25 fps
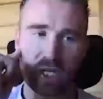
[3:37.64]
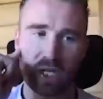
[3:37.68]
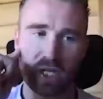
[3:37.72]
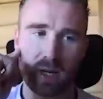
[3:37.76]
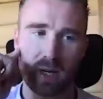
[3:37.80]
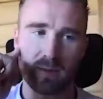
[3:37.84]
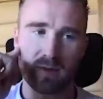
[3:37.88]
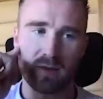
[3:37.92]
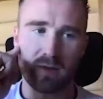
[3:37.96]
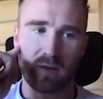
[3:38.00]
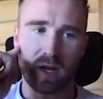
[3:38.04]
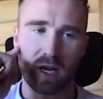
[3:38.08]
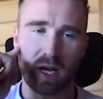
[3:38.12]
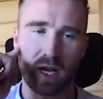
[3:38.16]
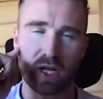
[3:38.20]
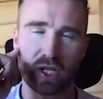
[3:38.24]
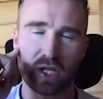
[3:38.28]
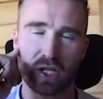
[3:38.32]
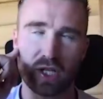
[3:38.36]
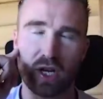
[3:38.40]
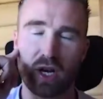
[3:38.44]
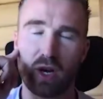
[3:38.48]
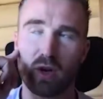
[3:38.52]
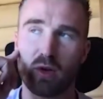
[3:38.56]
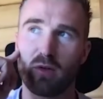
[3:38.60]
terms of like
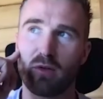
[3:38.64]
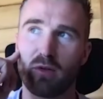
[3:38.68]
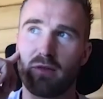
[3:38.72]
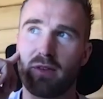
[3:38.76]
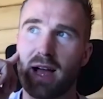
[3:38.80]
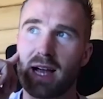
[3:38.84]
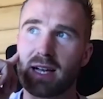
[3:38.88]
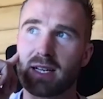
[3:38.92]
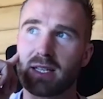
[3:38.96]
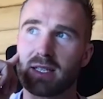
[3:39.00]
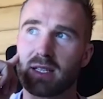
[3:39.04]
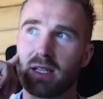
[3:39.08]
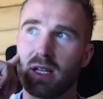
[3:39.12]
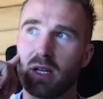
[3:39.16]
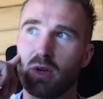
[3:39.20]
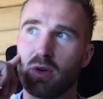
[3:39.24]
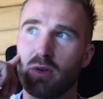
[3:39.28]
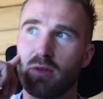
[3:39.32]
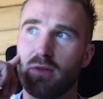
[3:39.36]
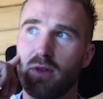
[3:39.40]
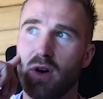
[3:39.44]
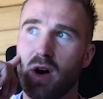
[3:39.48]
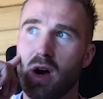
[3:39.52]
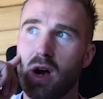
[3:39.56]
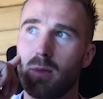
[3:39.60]
external factors like your
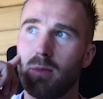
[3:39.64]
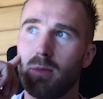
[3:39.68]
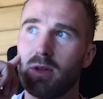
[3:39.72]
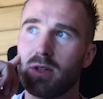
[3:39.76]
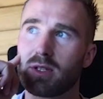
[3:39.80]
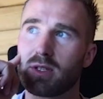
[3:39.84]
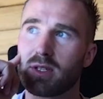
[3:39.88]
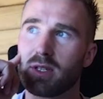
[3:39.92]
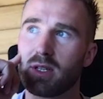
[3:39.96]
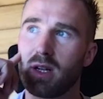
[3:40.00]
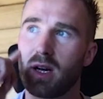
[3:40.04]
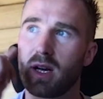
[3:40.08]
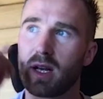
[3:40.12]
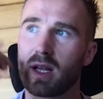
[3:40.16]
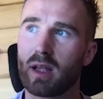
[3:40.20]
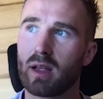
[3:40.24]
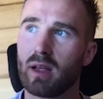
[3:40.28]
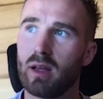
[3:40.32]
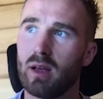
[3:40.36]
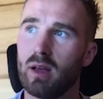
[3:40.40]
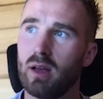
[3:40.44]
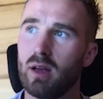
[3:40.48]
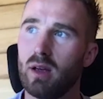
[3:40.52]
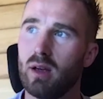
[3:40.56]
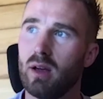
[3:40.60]
environment, so like
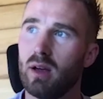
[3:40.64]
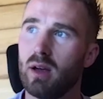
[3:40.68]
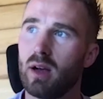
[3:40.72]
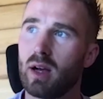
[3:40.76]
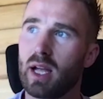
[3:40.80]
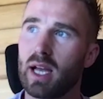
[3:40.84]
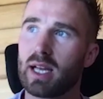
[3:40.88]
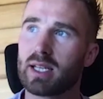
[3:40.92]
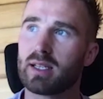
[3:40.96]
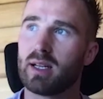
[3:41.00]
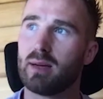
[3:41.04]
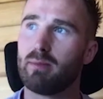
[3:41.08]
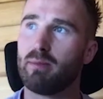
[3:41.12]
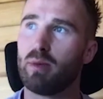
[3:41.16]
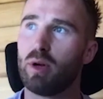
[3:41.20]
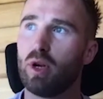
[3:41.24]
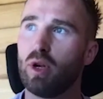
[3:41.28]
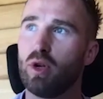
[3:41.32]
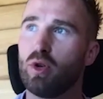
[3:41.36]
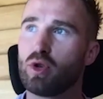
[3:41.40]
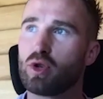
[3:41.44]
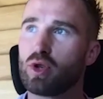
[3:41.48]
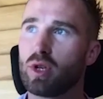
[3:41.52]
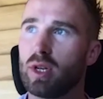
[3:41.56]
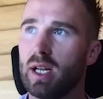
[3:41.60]
I guess like
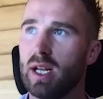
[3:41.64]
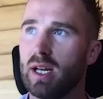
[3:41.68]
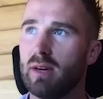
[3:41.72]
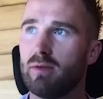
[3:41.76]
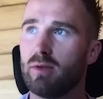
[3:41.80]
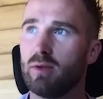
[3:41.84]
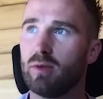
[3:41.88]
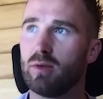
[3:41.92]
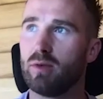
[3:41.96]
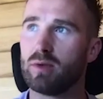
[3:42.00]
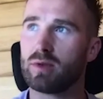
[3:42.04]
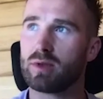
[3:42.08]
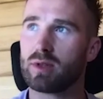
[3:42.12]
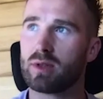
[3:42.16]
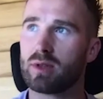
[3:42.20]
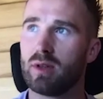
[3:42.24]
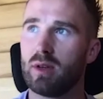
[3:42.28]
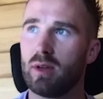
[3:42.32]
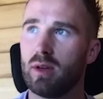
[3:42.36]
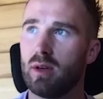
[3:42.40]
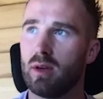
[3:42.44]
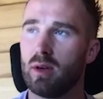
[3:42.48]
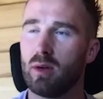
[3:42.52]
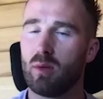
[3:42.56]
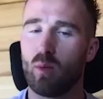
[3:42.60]
pollution levels,
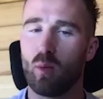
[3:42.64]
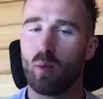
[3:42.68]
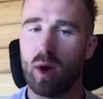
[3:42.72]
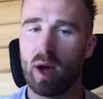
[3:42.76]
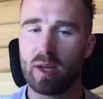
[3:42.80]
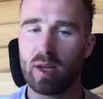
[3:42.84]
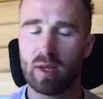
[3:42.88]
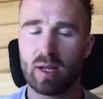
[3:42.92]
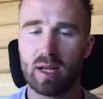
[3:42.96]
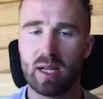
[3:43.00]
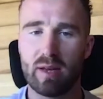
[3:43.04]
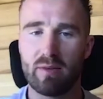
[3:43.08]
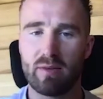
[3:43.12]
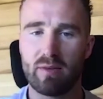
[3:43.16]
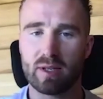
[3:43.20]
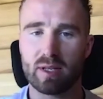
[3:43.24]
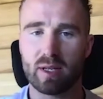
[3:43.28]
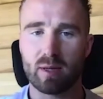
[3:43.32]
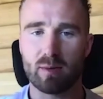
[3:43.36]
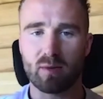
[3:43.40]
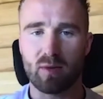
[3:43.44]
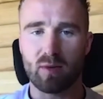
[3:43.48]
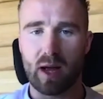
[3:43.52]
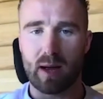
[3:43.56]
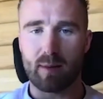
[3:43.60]
where you live in
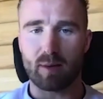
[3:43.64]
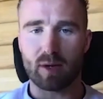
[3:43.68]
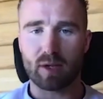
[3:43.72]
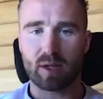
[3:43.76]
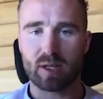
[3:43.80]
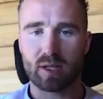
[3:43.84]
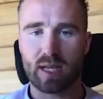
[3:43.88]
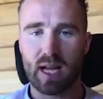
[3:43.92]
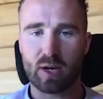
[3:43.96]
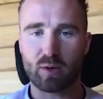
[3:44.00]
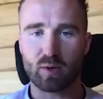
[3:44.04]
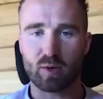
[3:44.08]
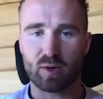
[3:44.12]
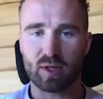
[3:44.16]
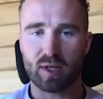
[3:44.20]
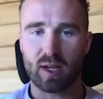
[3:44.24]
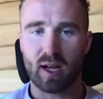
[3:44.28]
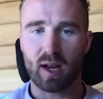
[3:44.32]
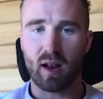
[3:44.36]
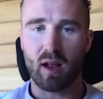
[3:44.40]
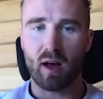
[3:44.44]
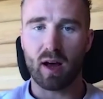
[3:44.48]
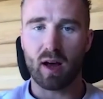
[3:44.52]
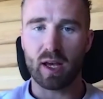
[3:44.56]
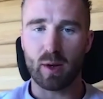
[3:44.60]
terms of how much natural
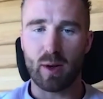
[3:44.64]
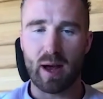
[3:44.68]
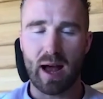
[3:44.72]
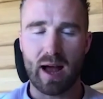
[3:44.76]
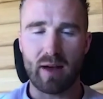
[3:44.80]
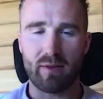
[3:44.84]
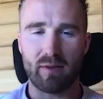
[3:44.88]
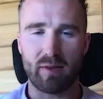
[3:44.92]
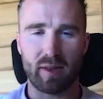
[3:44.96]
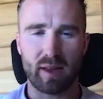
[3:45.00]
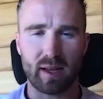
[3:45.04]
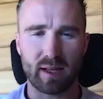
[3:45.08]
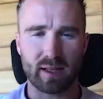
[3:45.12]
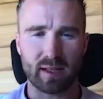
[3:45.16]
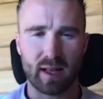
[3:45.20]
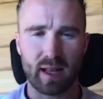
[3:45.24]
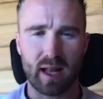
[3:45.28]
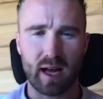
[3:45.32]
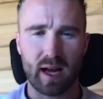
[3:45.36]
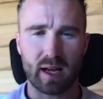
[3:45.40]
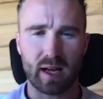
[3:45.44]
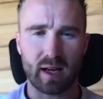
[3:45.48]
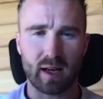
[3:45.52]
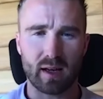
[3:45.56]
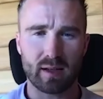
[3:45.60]
sunlight you have, yeah. and things
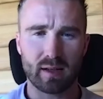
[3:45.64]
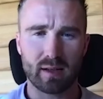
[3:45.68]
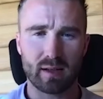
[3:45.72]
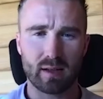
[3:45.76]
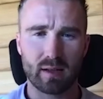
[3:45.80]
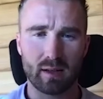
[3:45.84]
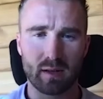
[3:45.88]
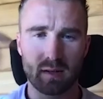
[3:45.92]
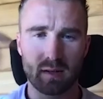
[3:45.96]
that, I guess.